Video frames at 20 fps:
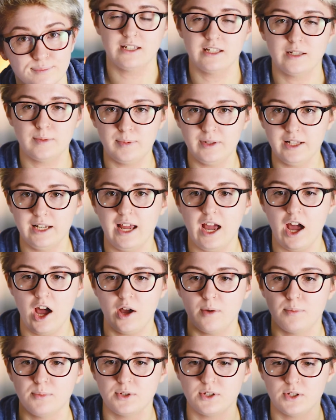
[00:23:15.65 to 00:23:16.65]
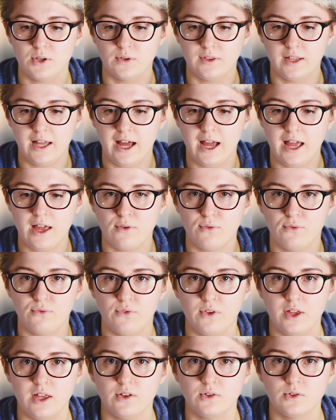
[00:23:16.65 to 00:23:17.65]
Split it up so that it
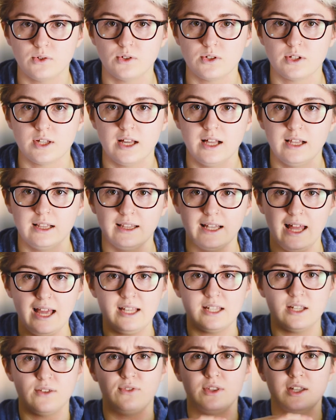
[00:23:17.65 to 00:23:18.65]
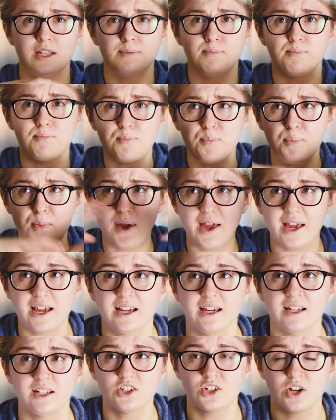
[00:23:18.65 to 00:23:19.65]
feels less of this
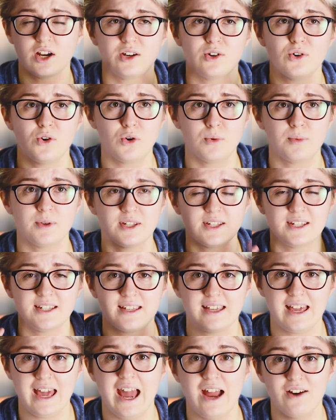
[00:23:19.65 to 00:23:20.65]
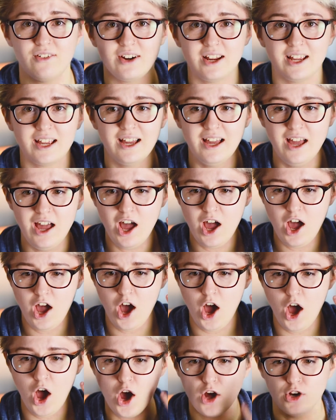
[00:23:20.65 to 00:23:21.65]
big, ginormous, scary
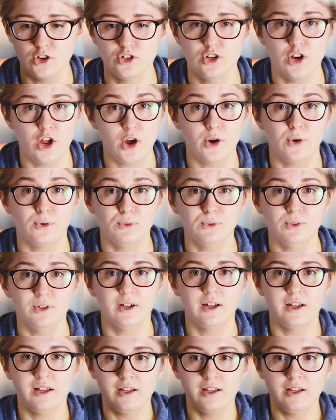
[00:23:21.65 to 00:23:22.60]
unknown